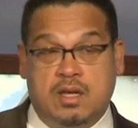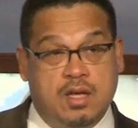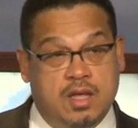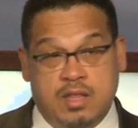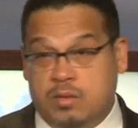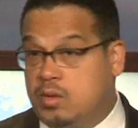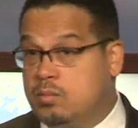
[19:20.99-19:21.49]

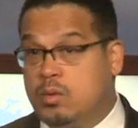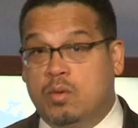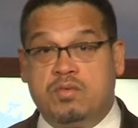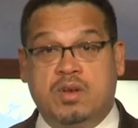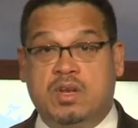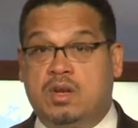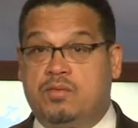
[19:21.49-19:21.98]
And then we
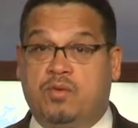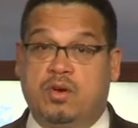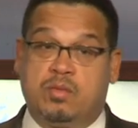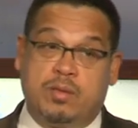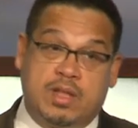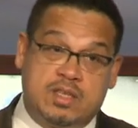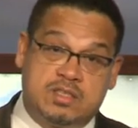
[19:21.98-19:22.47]
moved a little
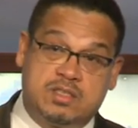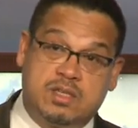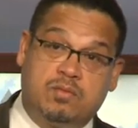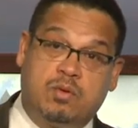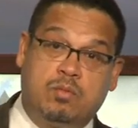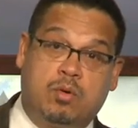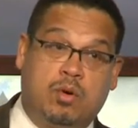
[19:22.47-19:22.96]
further. We had the
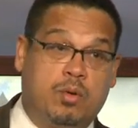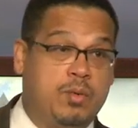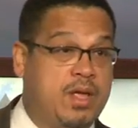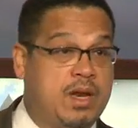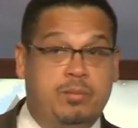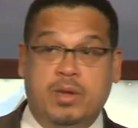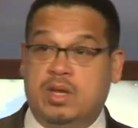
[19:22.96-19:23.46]
Civil War. We
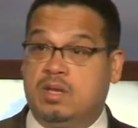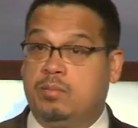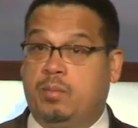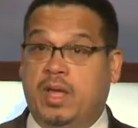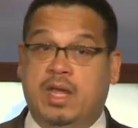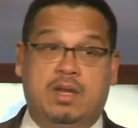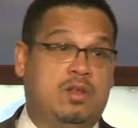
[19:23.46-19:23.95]
had a big
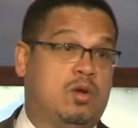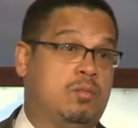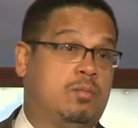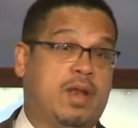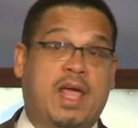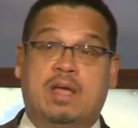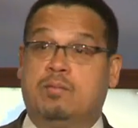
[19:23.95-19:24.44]
debate. You know,
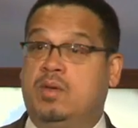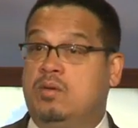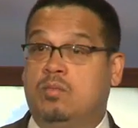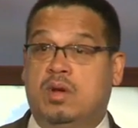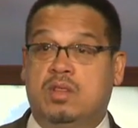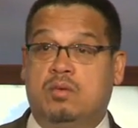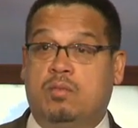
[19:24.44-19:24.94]
black
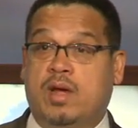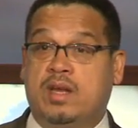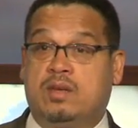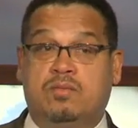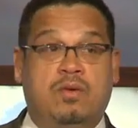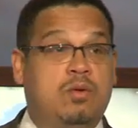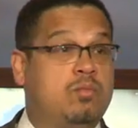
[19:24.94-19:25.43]
men won the right
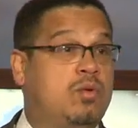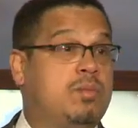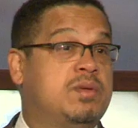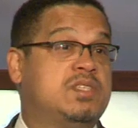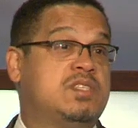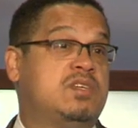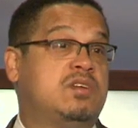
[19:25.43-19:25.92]
to vote.
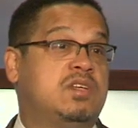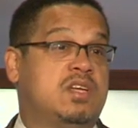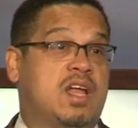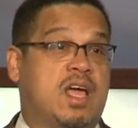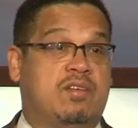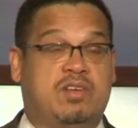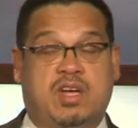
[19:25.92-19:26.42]
Women still did
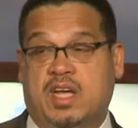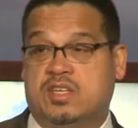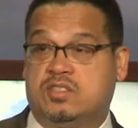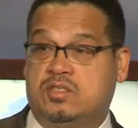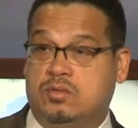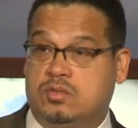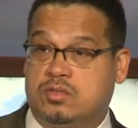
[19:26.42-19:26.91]
not have a
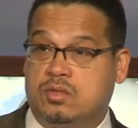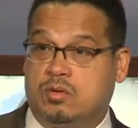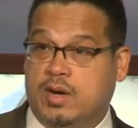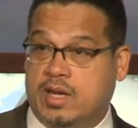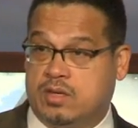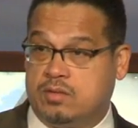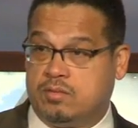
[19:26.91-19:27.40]
constitutional
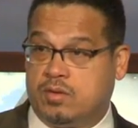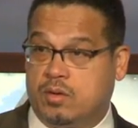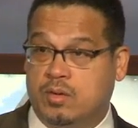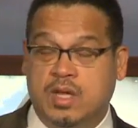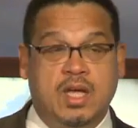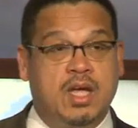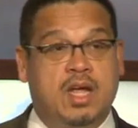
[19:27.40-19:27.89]
right to
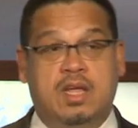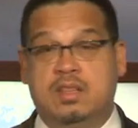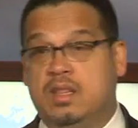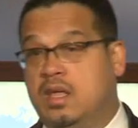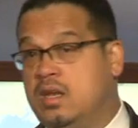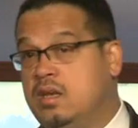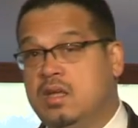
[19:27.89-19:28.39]
vote.
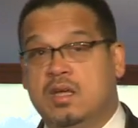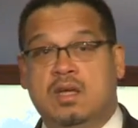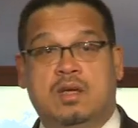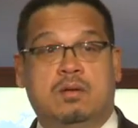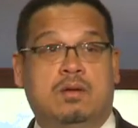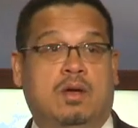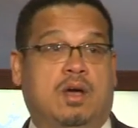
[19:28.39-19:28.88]
And then
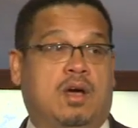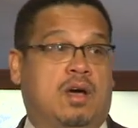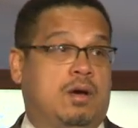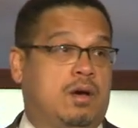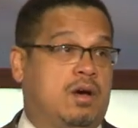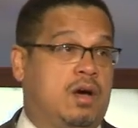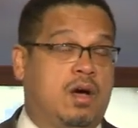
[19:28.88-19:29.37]

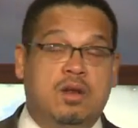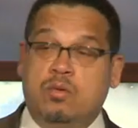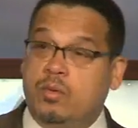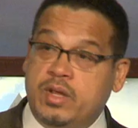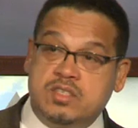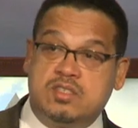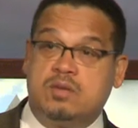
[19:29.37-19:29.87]

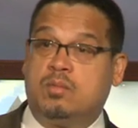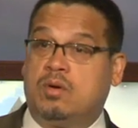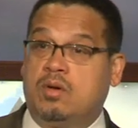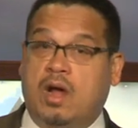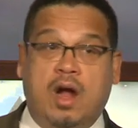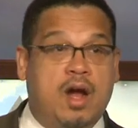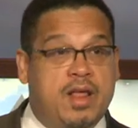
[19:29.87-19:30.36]

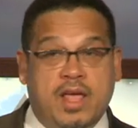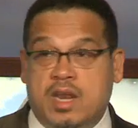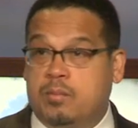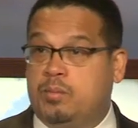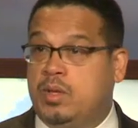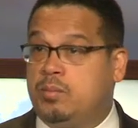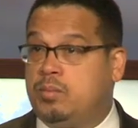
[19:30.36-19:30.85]
unreasonable,
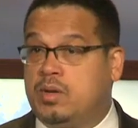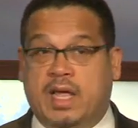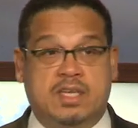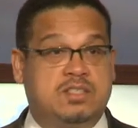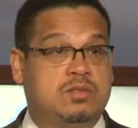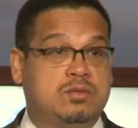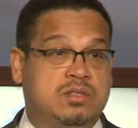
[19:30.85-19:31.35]
hard-headed people
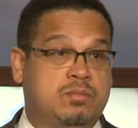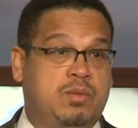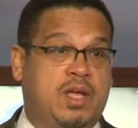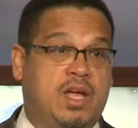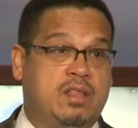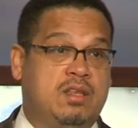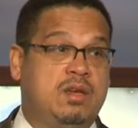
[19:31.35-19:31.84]
like Susan
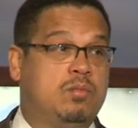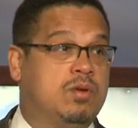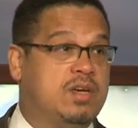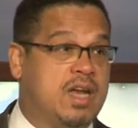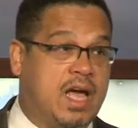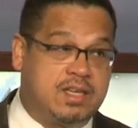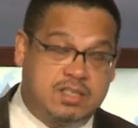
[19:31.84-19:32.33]
B. Anthony
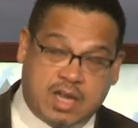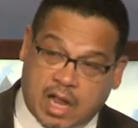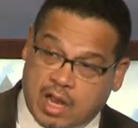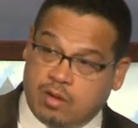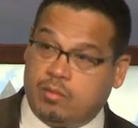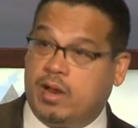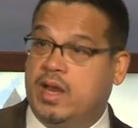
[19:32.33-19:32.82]
would not
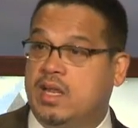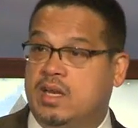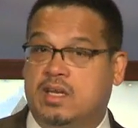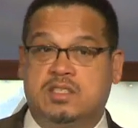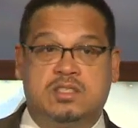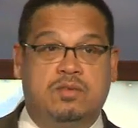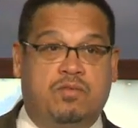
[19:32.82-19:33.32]
tolerate it,
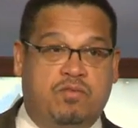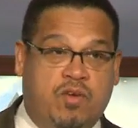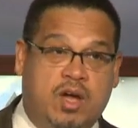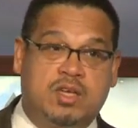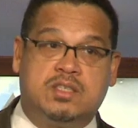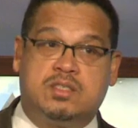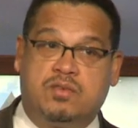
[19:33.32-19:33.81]
and she
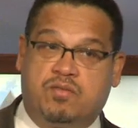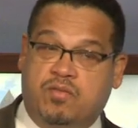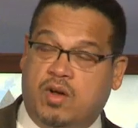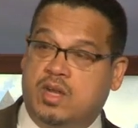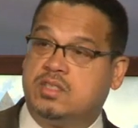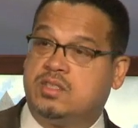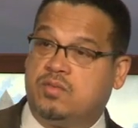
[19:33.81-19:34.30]
fought and she
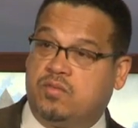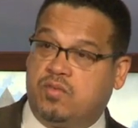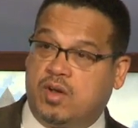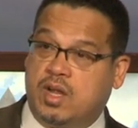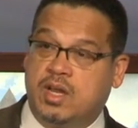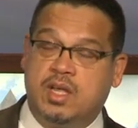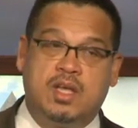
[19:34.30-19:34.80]
fought and she
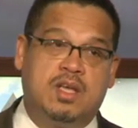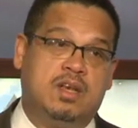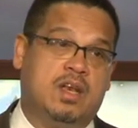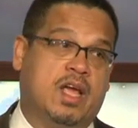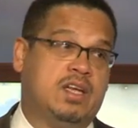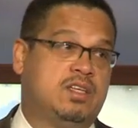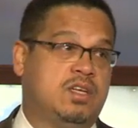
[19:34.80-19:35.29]
fought.
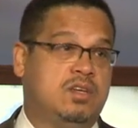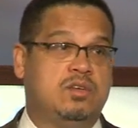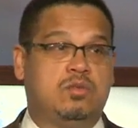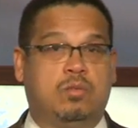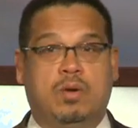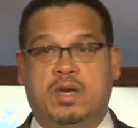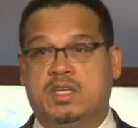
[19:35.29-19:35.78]

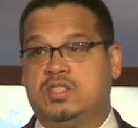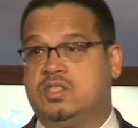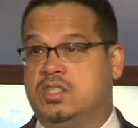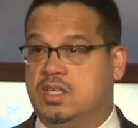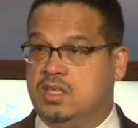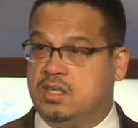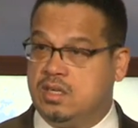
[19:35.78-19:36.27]
1920,
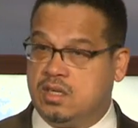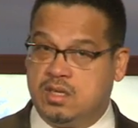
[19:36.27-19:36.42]
she